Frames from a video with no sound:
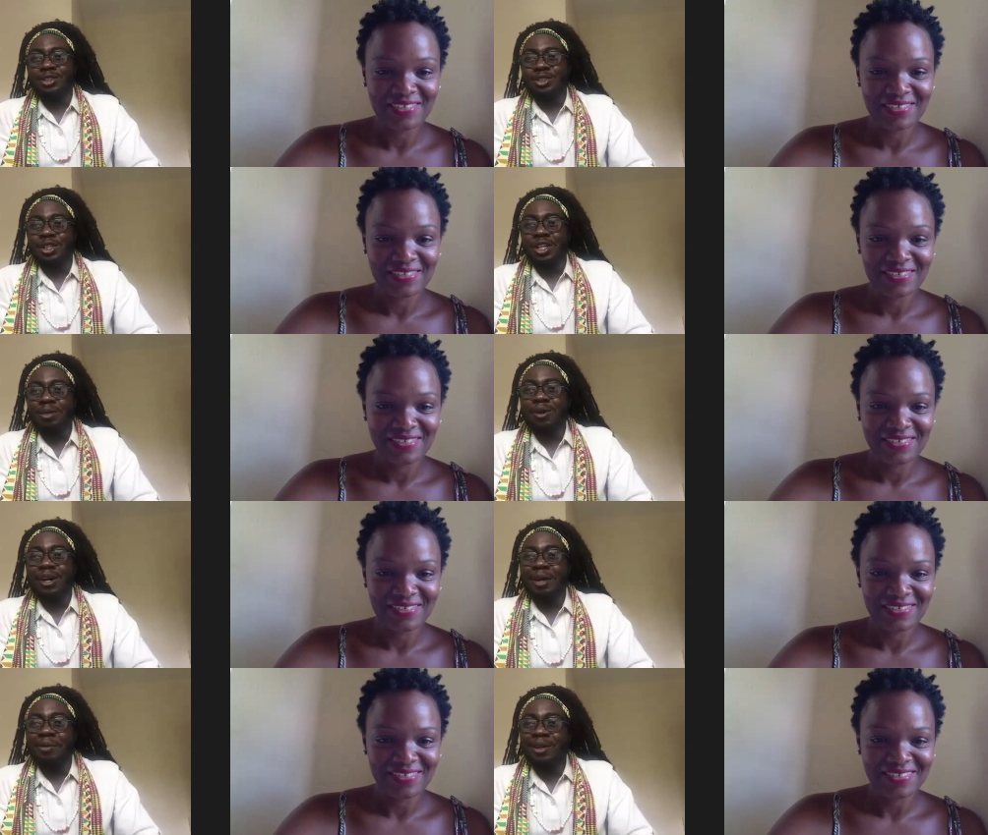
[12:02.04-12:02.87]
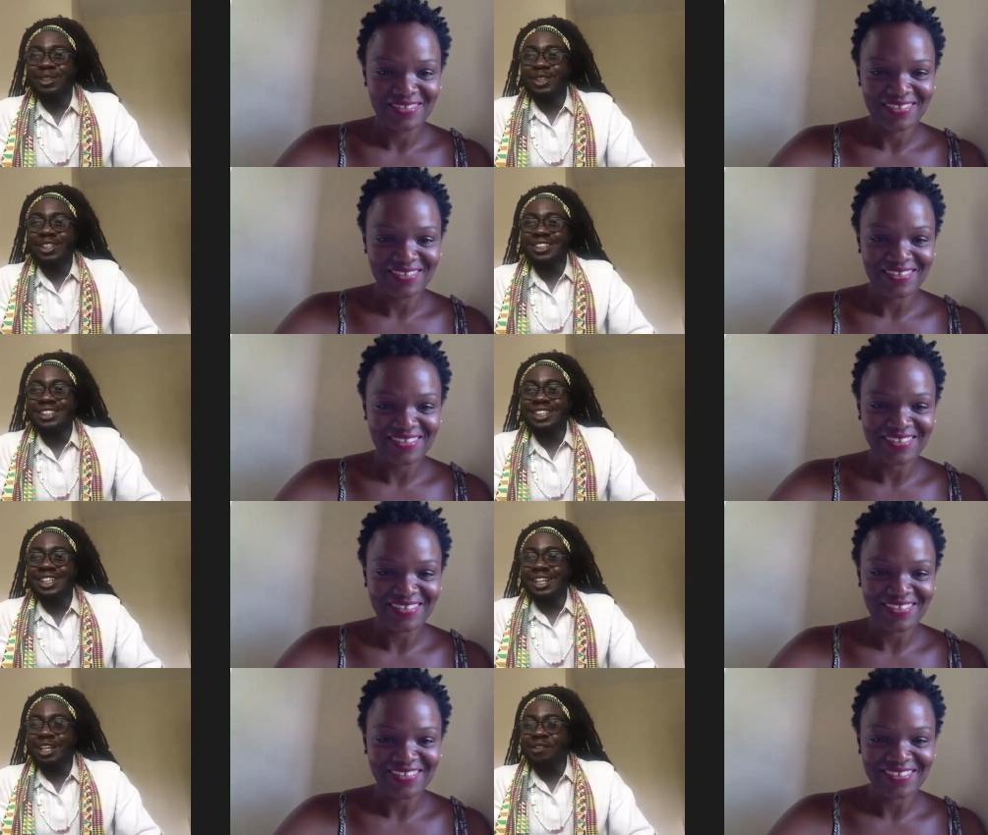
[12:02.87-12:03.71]
Speaker 1: dread, but i man just
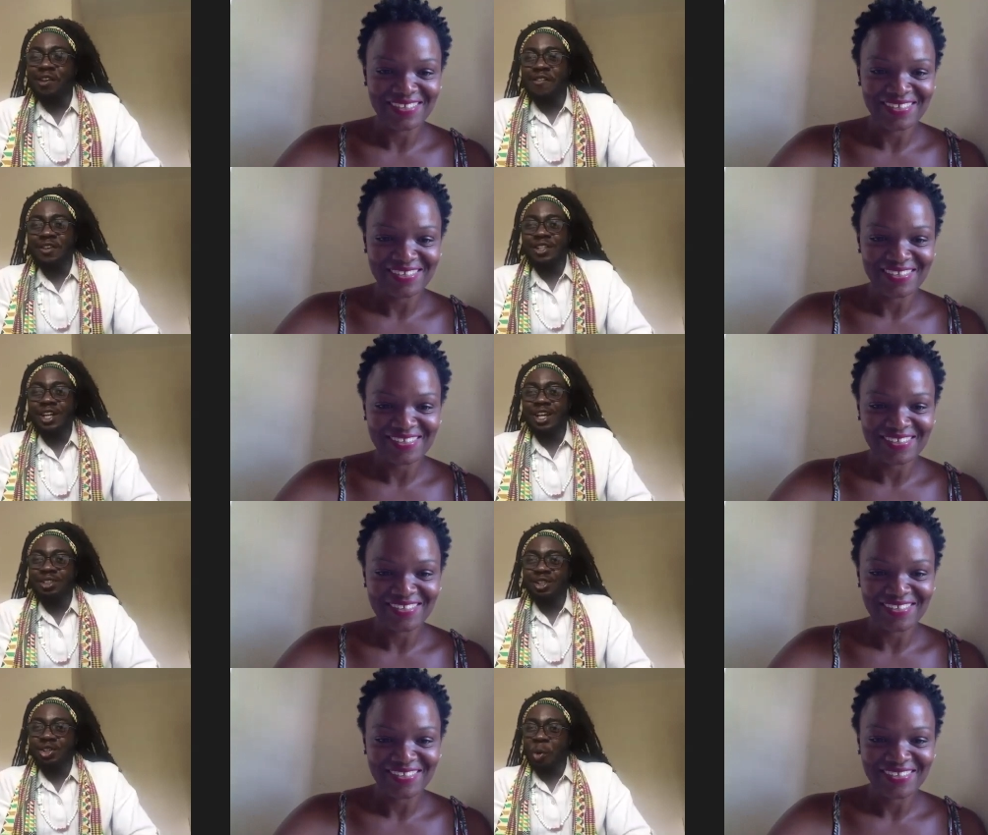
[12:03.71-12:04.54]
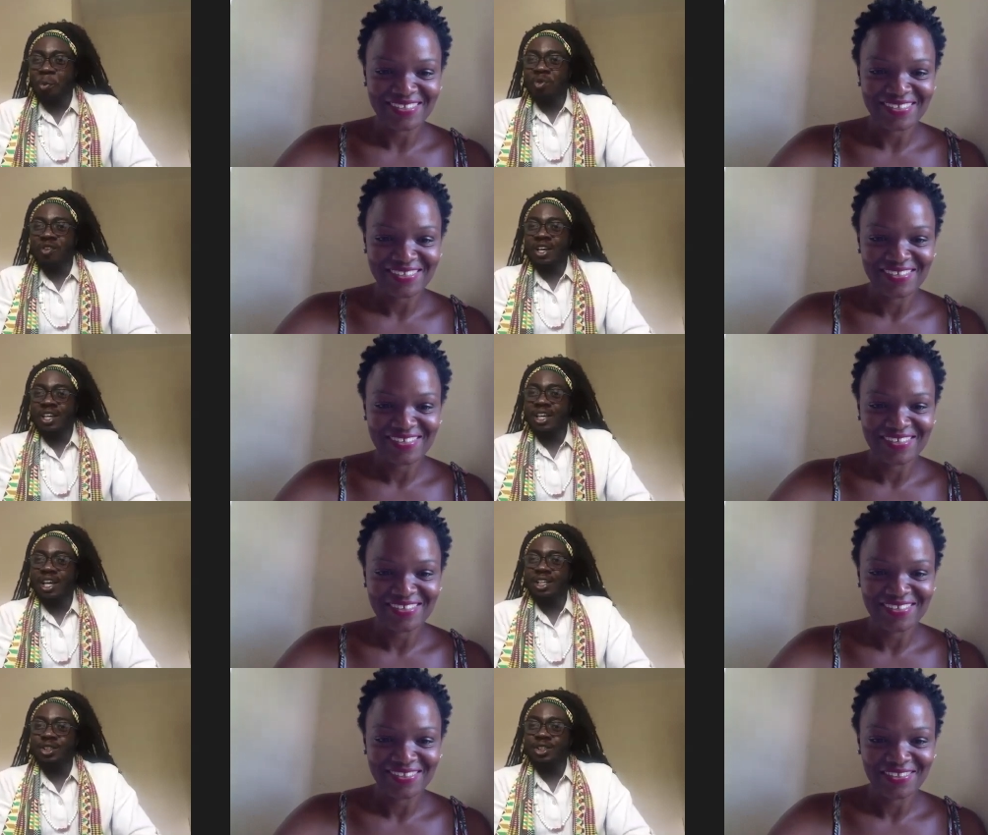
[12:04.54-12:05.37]
leave everything and just come over here
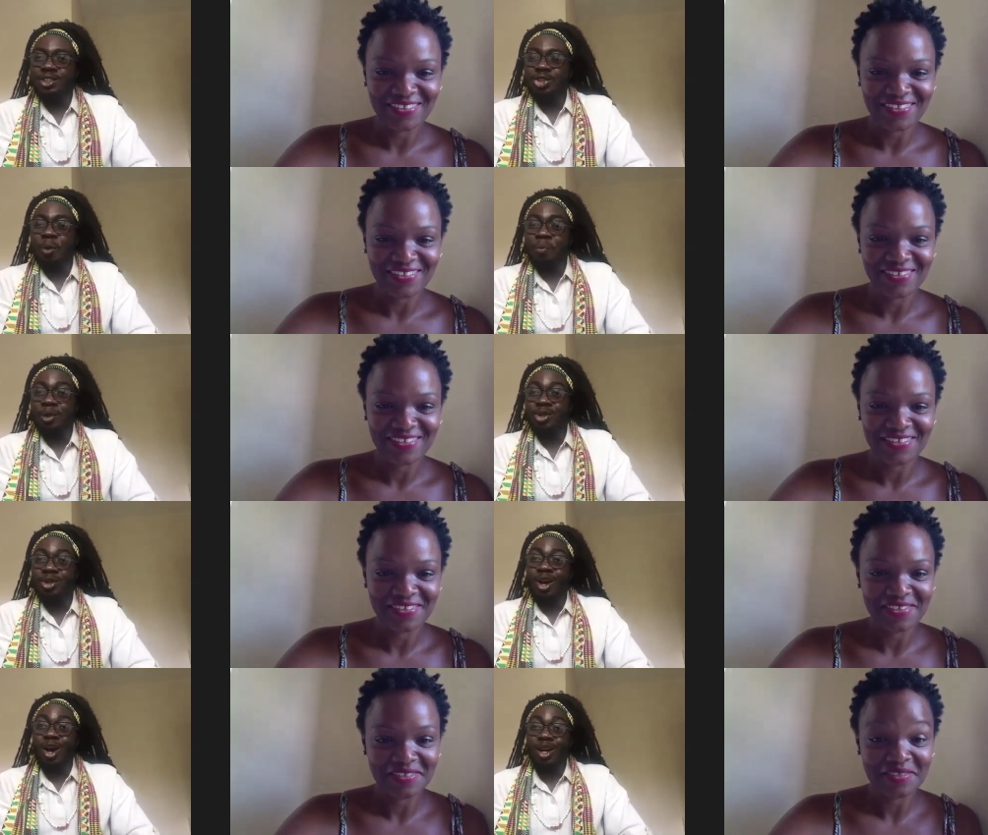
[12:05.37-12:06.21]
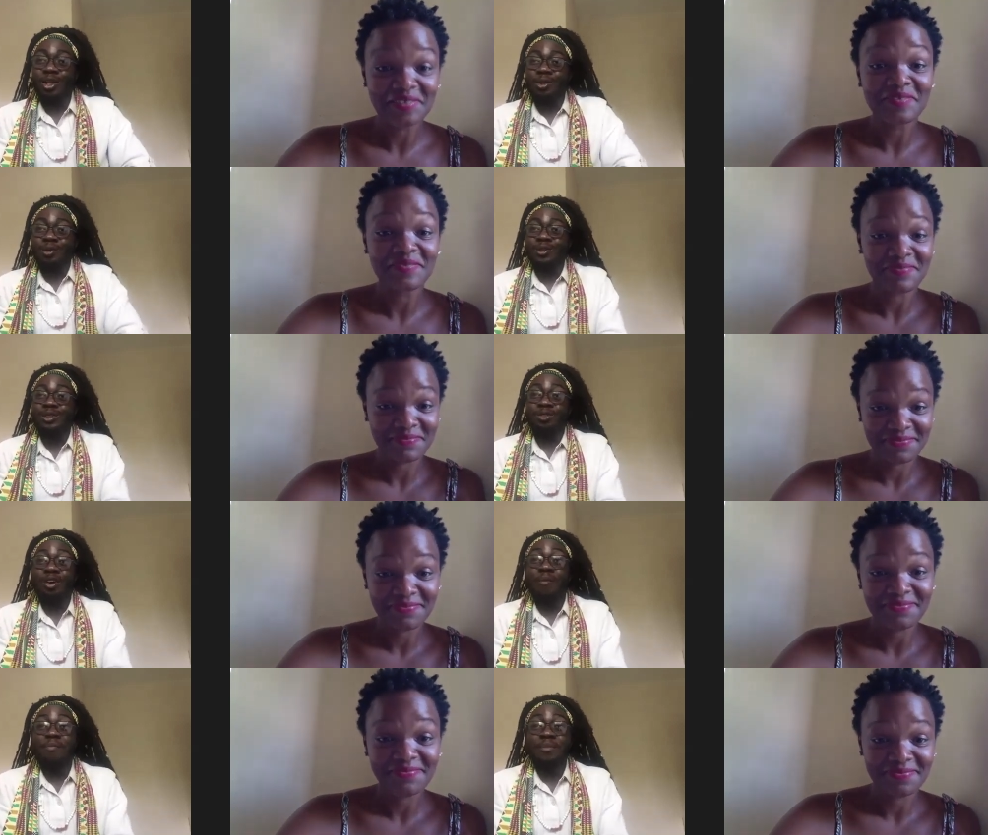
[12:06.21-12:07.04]
and just jump into the unknown. So
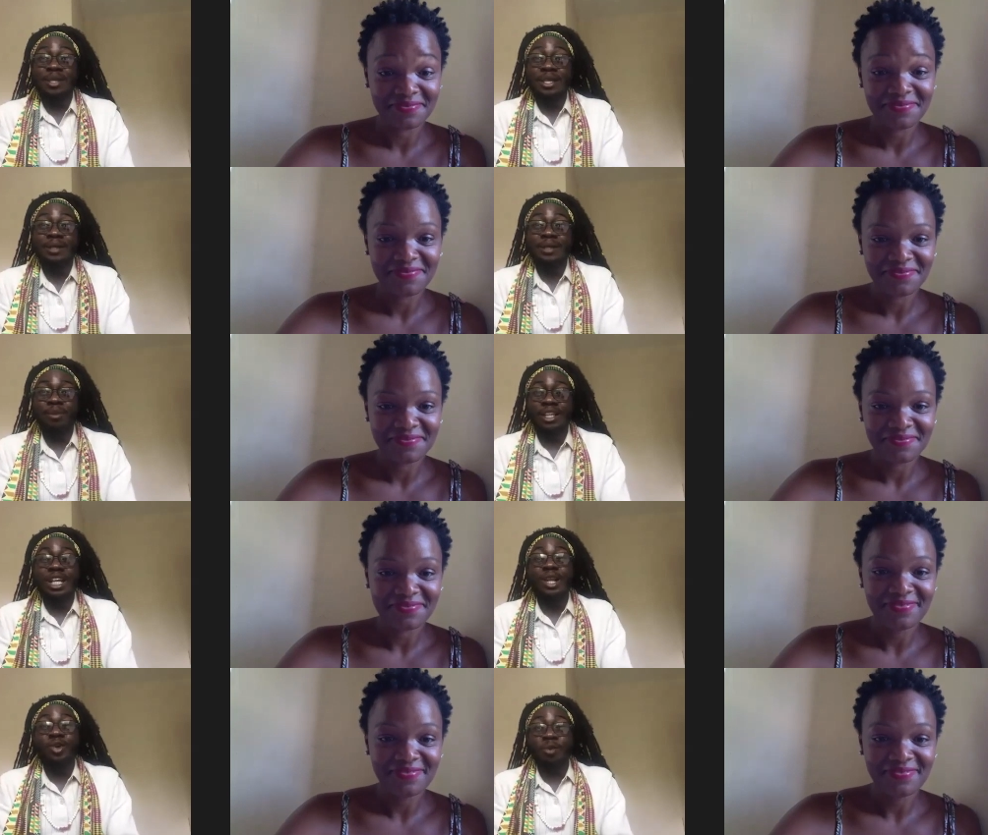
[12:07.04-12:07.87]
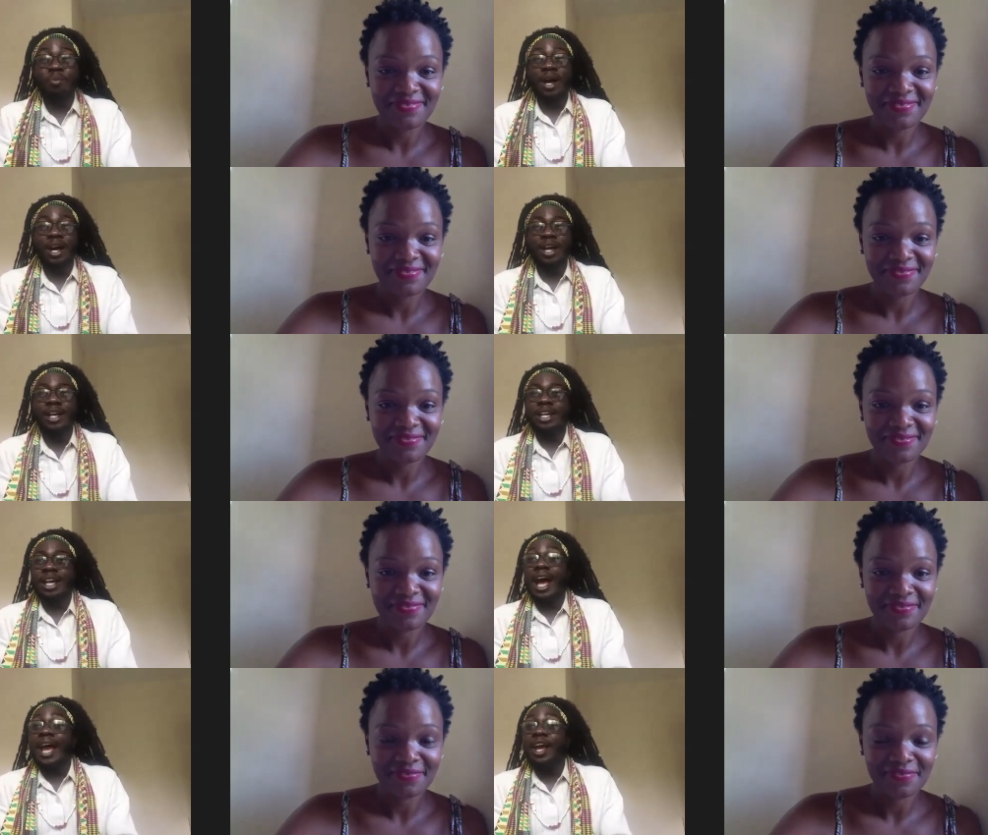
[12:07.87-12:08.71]
for me, as I look back,
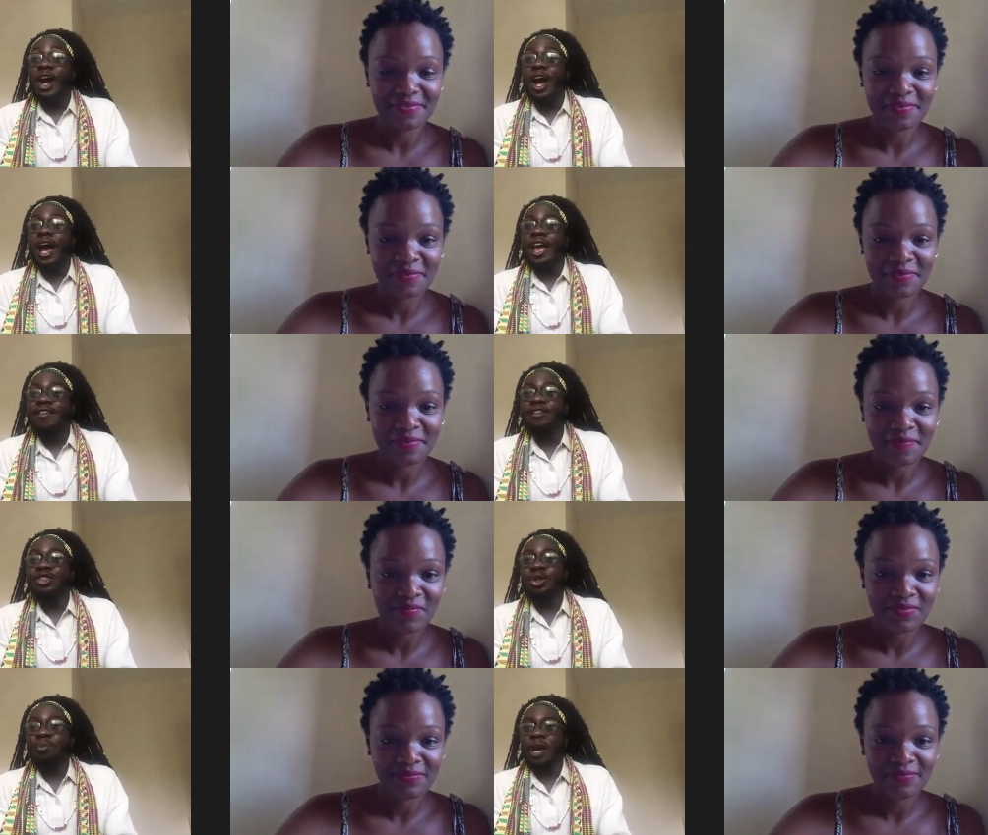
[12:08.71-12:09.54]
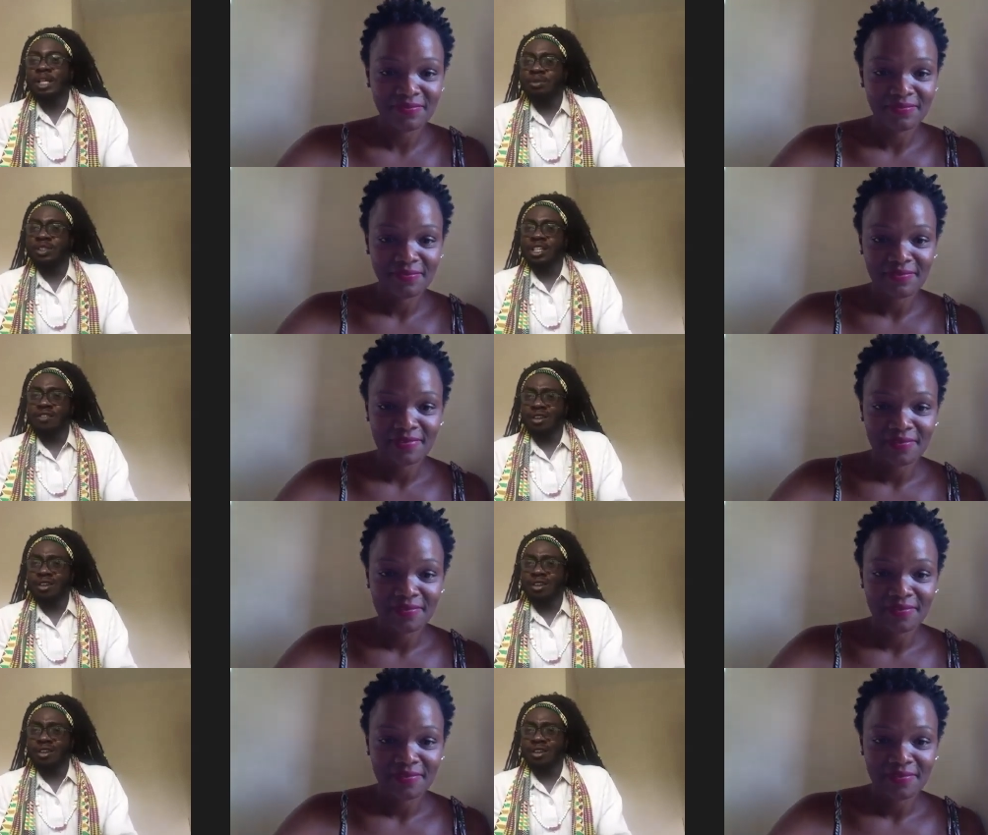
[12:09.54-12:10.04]
I even surprised myself.